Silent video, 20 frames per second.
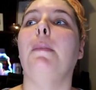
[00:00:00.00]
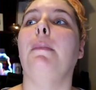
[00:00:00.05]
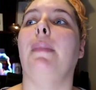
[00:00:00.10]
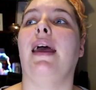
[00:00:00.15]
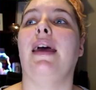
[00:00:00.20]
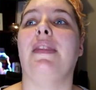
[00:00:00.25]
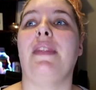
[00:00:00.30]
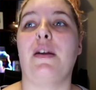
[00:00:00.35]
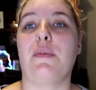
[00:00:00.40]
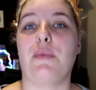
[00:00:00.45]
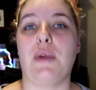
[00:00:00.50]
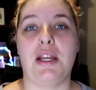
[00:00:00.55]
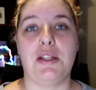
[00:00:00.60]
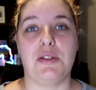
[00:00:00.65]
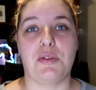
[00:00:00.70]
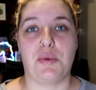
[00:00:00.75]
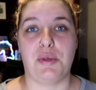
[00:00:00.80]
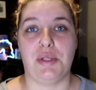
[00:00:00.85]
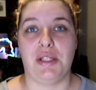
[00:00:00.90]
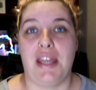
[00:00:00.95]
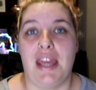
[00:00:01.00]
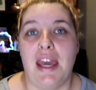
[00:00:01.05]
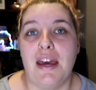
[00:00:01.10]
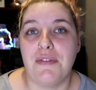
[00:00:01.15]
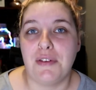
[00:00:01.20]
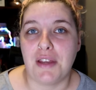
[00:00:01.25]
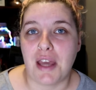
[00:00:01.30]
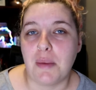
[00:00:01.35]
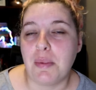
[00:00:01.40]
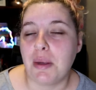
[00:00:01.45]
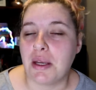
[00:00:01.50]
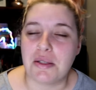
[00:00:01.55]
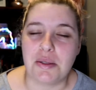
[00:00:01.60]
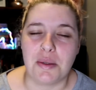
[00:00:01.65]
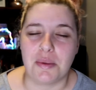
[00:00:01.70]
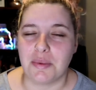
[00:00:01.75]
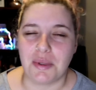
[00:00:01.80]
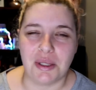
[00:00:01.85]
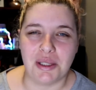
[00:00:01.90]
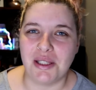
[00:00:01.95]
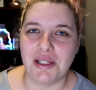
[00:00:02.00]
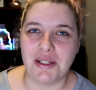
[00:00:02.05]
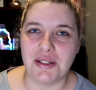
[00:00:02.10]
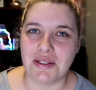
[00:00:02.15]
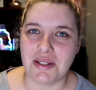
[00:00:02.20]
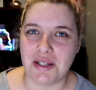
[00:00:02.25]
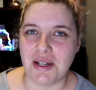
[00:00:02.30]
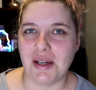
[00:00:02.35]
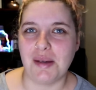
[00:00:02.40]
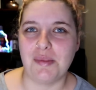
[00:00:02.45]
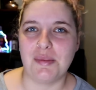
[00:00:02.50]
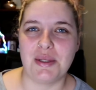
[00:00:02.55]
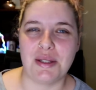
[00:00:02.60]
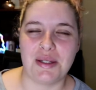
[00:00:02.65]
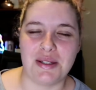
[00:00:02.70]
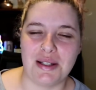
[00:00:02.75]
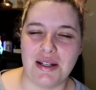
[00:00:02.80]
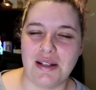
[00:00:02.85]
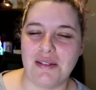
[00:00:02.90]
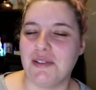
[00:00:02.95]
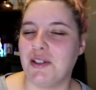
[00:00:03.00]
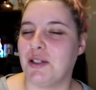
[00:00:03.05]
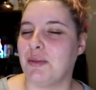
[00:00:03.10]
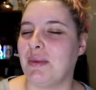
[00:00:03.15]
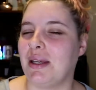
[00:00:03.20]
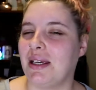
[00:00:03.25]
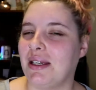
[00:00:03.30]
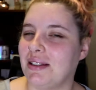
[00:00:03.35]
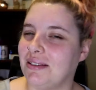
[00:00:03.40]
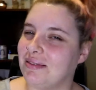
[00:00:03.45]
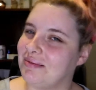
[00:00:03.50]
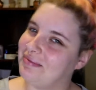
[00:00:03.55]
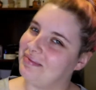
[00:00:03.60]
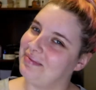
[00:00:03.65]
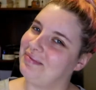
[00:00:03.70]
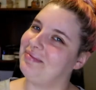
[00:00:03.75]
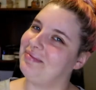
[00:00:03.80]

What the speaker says: Man, that rain's really heavy. I picked a really good time to start filming.